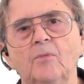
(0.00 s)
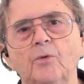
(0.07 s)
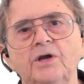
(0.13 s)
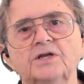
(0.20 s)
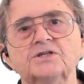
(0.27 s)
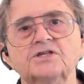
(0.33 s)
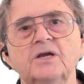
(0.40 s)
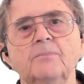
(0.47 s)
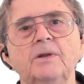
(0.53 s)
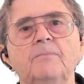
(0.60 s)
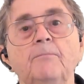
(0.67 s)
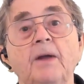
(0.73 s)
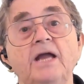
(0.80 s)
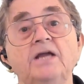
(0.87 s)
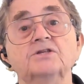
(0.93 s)
we can simply
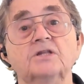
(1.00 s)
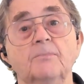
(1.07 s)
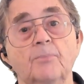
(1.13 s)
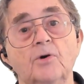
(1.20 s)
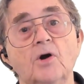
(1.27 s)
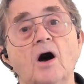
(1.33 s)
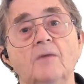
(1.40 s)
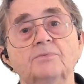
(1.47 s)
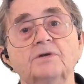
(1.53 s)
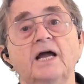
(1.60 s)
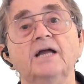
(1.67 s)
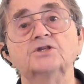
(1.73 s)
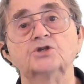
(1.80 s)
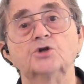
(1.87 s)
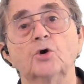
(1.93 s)
paste the prompt
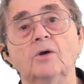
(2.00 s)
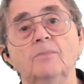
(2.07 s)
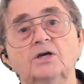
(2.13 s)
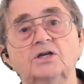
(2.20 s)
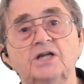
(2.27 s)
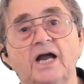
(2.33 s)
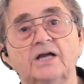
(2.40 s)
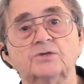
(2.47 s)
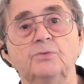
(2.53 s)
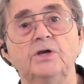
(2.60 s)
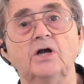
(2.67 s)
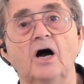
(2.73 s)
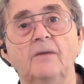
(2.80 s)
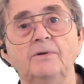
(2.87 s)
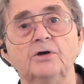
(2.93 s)
and Storybook text we
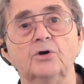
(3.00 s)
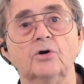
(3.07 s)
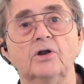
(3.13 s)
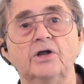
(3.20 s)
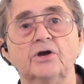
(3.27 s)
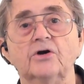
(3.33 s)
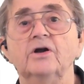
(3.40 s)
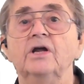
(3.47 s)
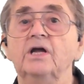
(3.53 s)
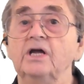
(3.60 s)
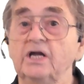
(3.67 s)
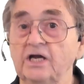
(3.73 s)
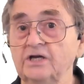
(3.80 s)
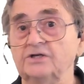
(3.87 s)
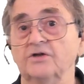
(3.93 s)
copied earlier
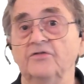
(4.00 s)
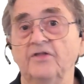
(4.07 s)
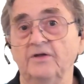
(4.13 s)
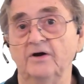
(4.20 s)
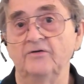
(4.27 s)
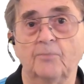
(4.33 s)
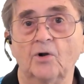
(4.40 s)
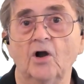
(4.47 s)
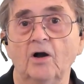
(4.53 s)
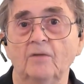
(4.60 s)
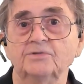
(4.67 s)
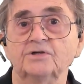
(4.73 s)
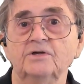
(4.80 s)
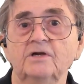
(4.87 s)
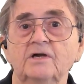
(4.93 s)
into their
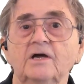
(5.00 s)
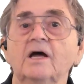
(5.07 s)
prompt